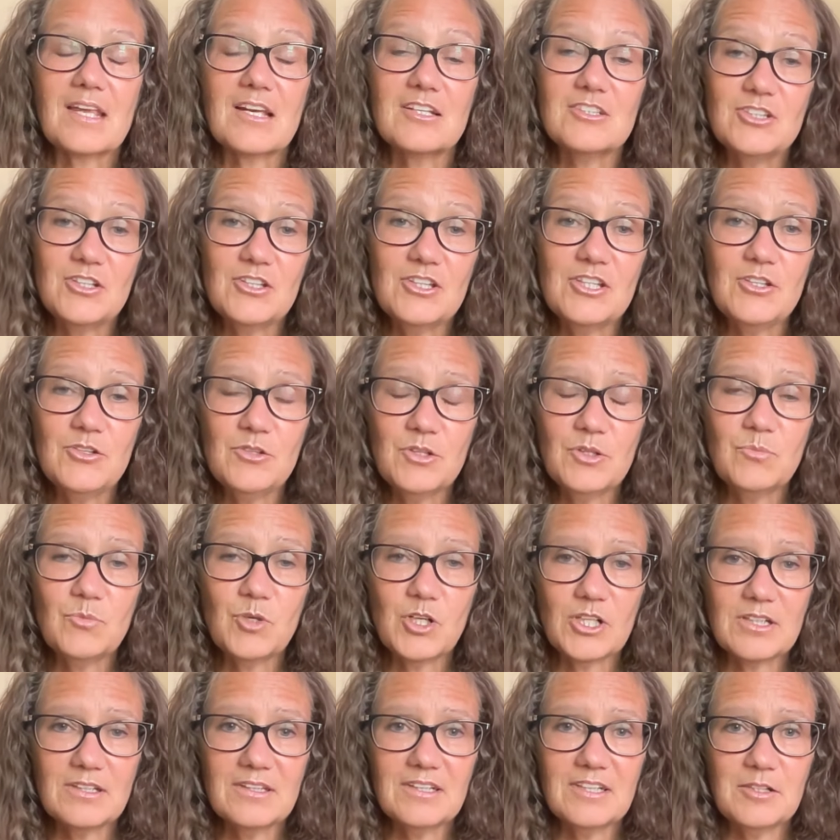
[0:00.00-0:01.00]
so that you can
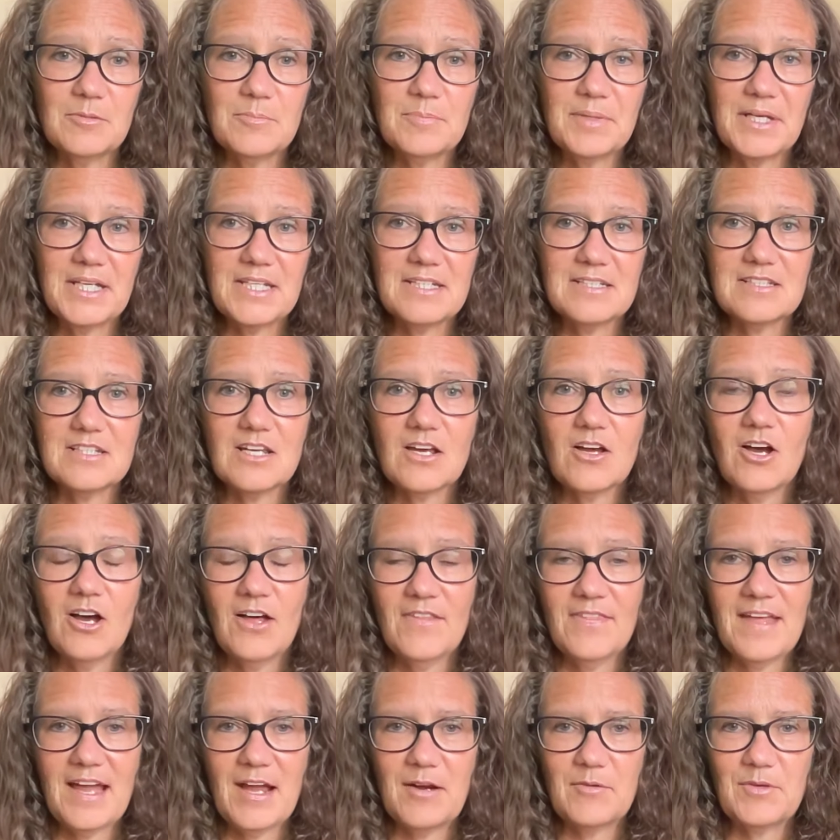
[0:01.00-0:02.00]
work a little bit
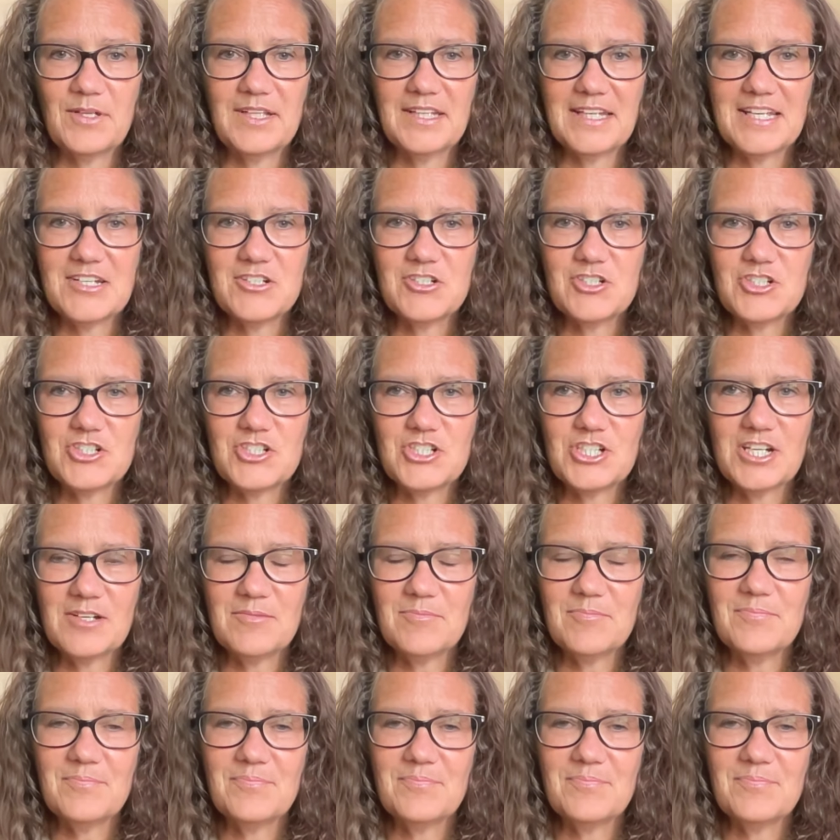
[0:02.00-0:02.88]
on that relationship.